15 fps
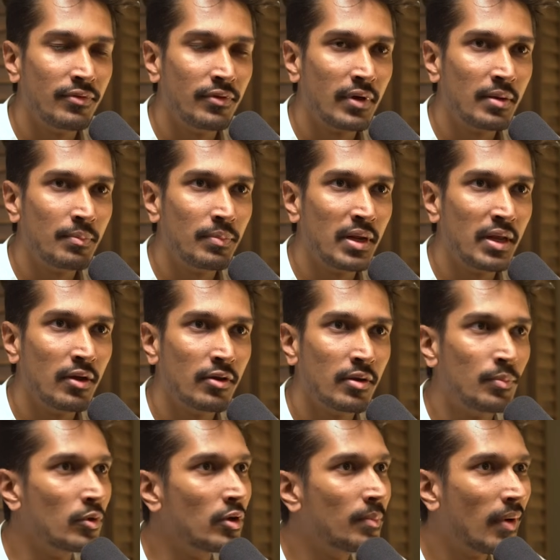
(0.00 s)
if you can play on a
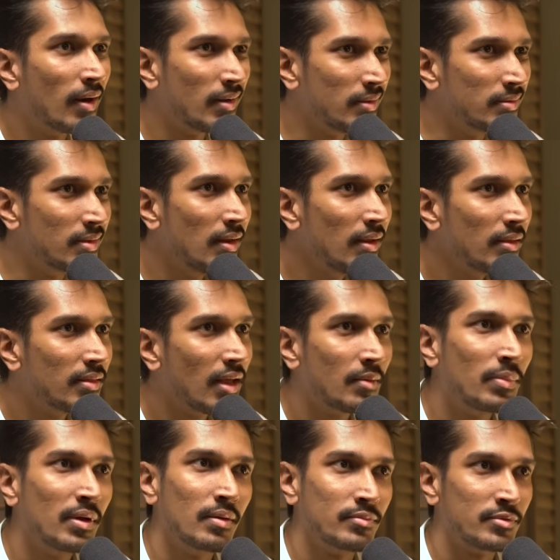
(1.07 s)
pull part easily,
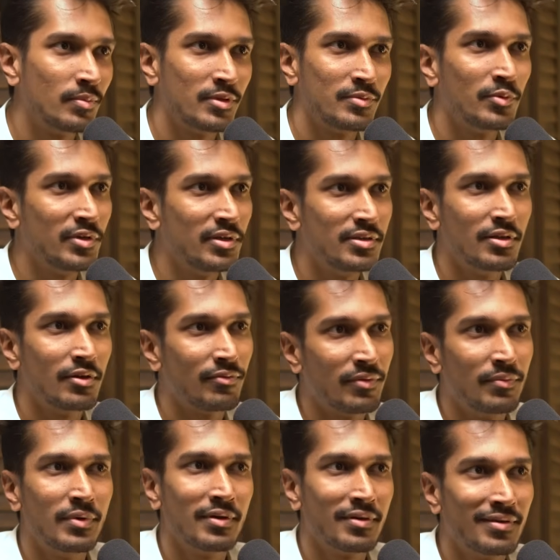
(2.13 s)
that becomes much more easier of a
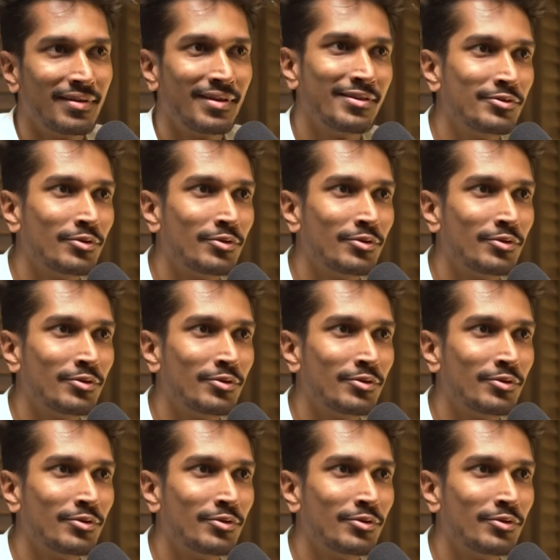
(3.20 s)
work, right?